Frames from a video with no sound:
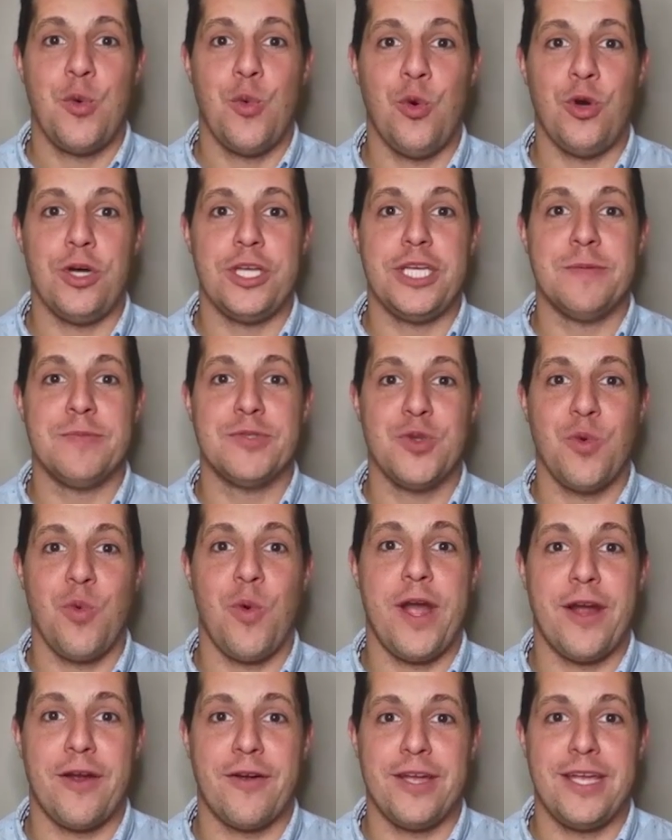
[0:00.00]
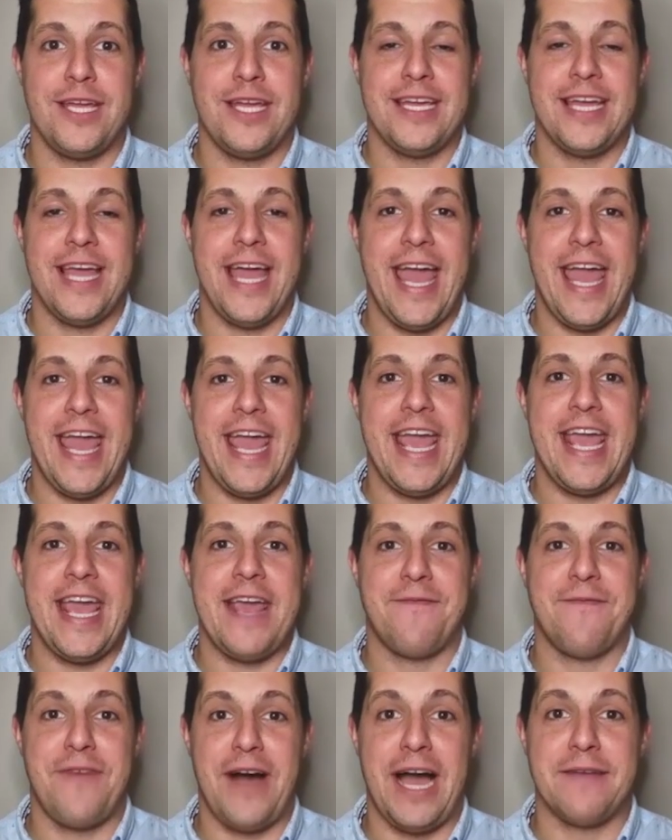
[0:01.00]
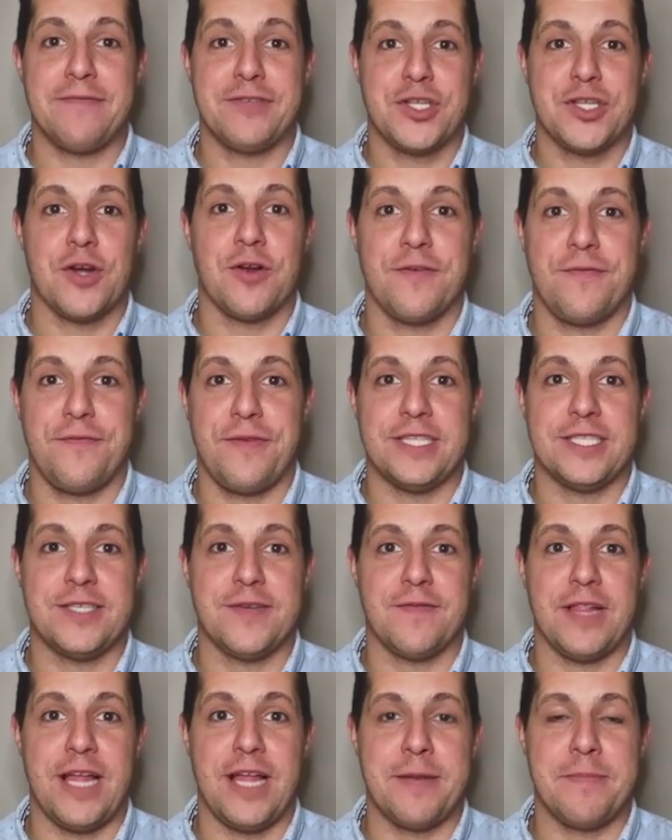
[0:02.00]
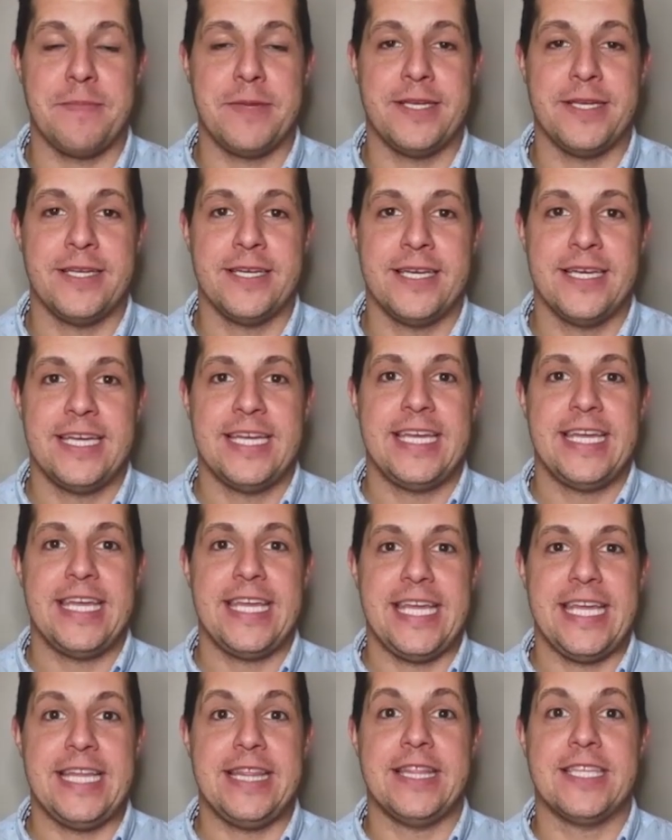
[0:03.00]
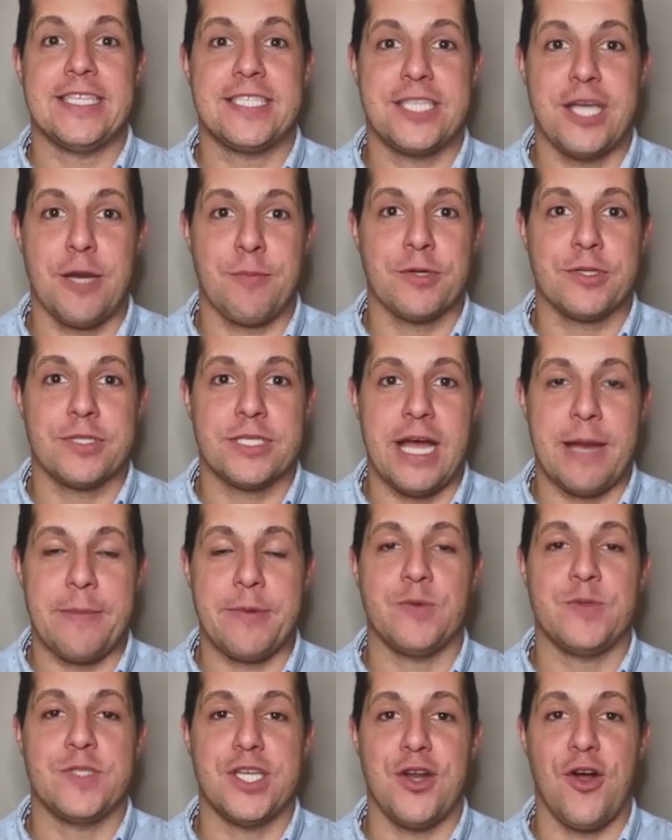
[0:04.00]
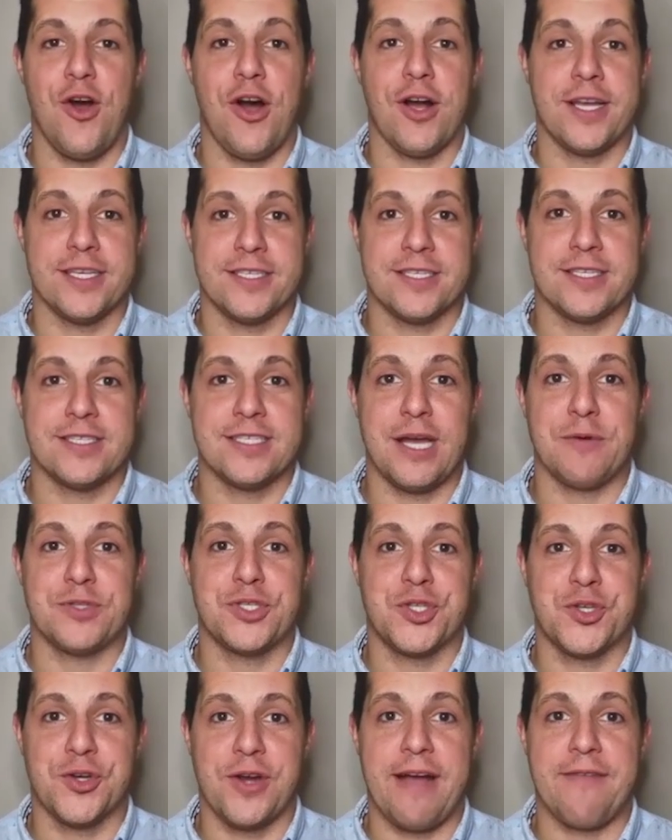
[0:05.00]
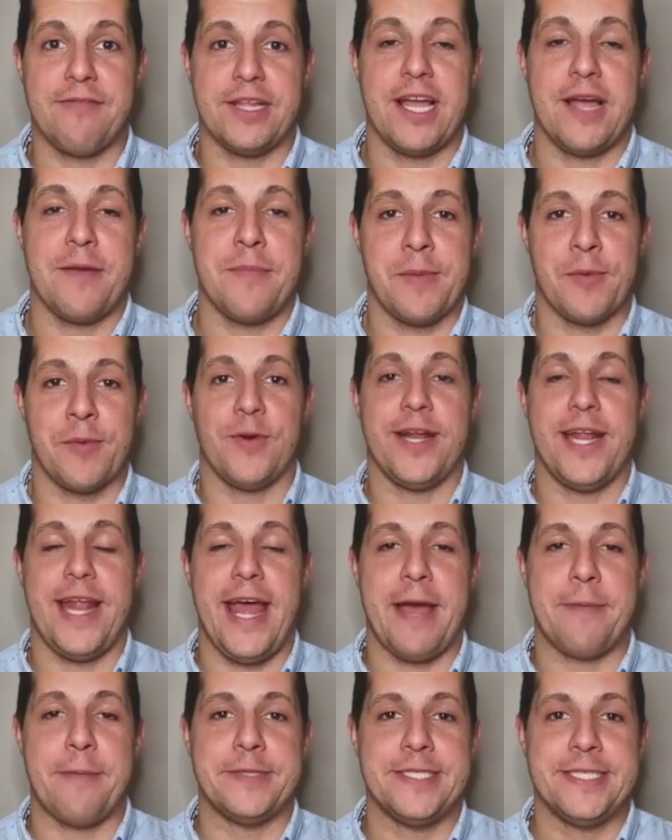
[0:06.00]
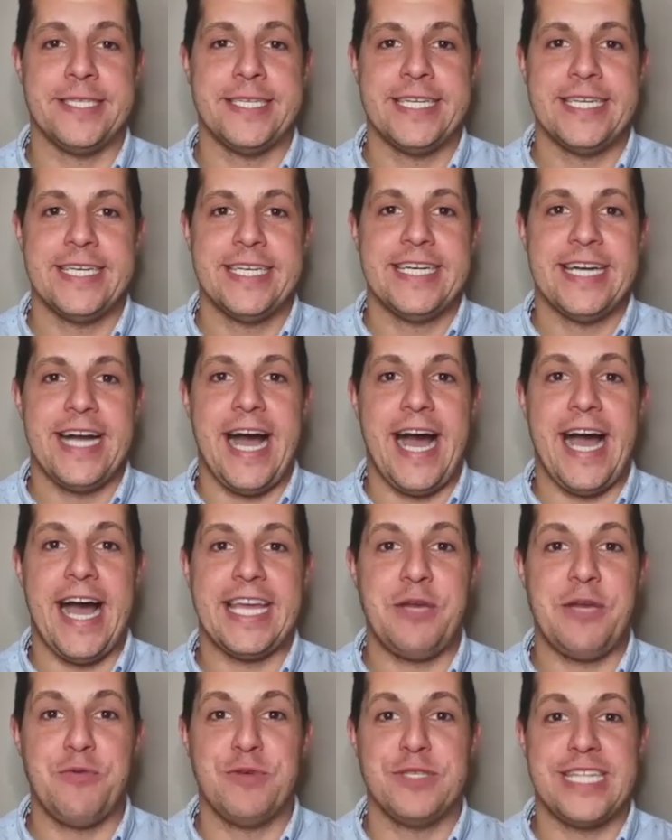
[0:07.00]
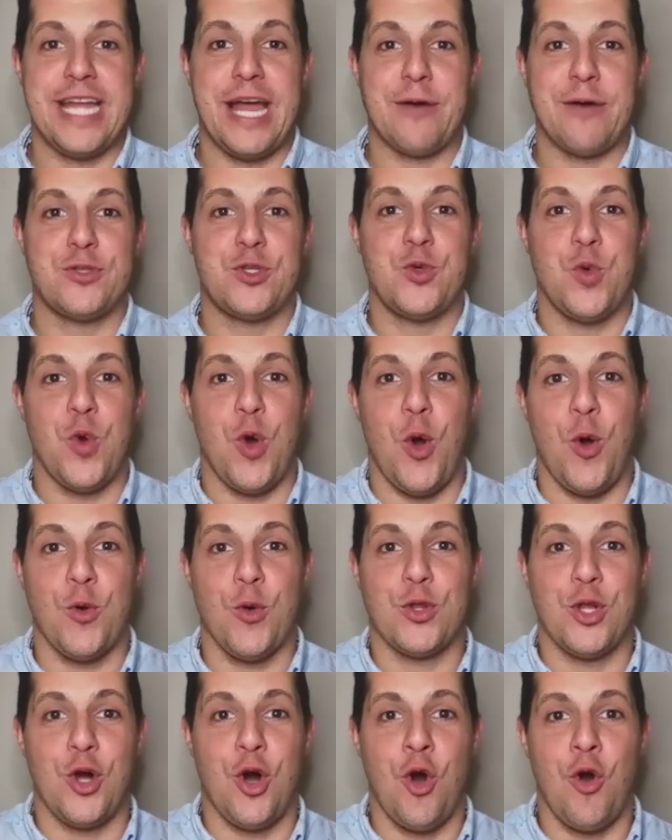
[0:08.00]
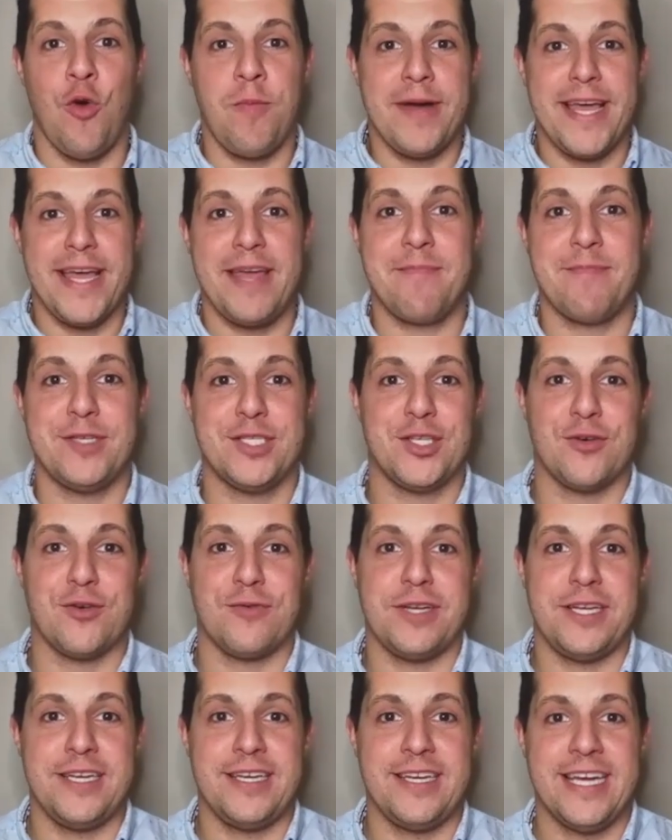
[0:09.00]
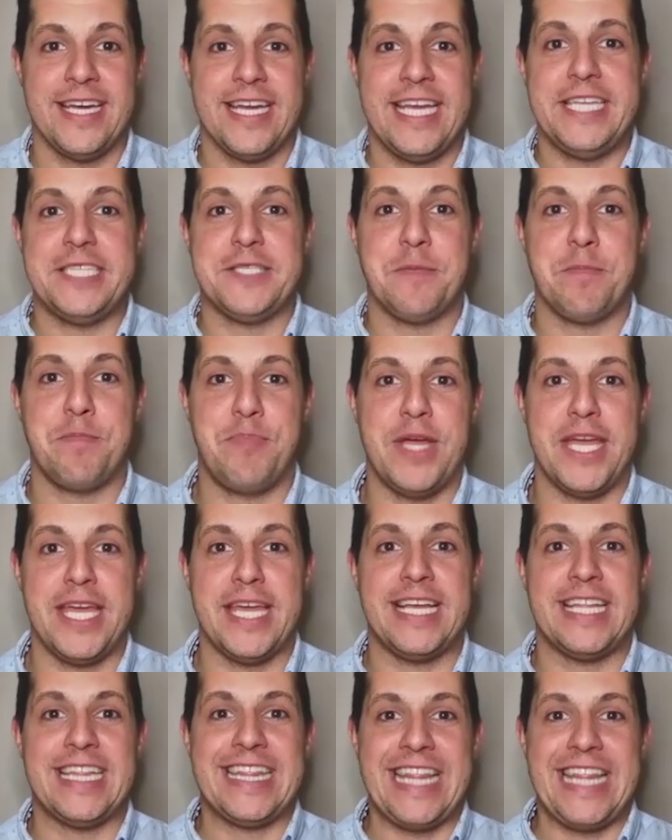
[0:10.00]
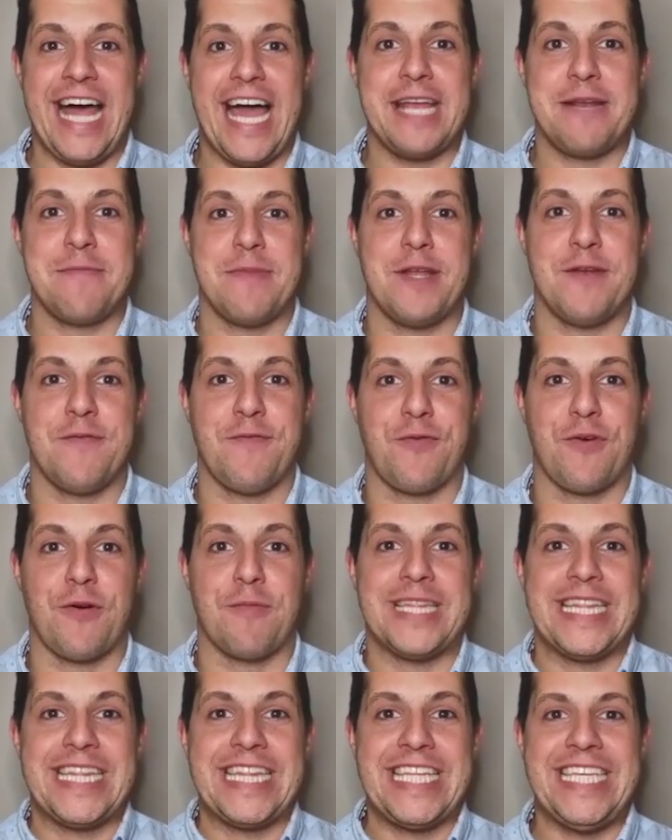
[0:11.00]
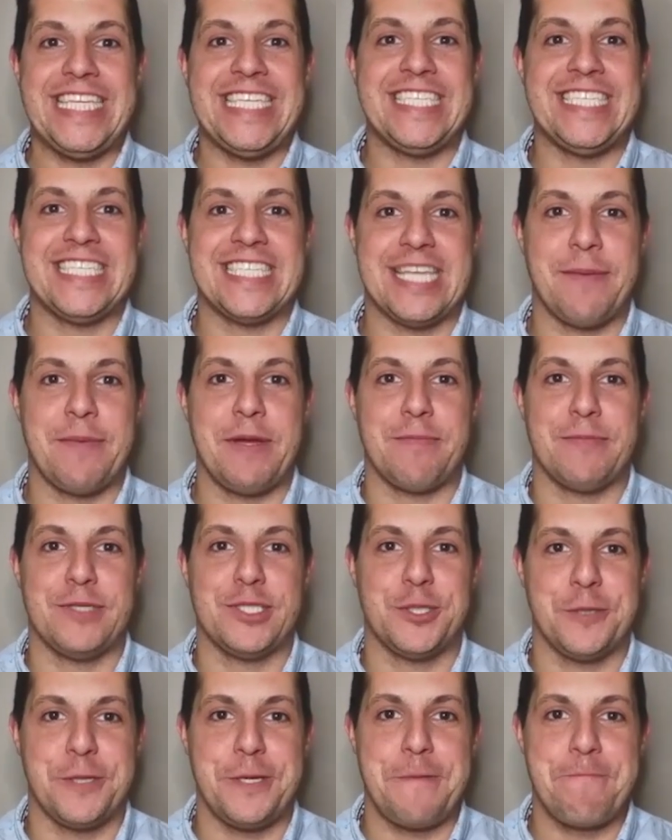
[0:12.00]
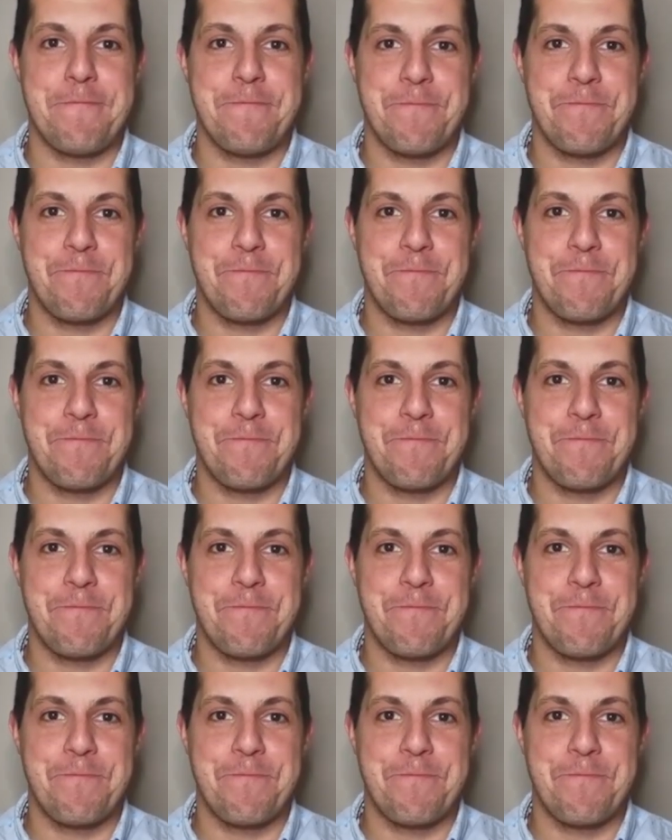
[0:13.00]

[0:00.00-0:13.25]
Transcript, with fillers: Williams Nwery, a five-star defensive lineman, in the summertime, it was in August because I was traveling. I remember when it happened. He was down to Oklahoma and Missouri. He's a big lineman from Lee Summit, Missouri.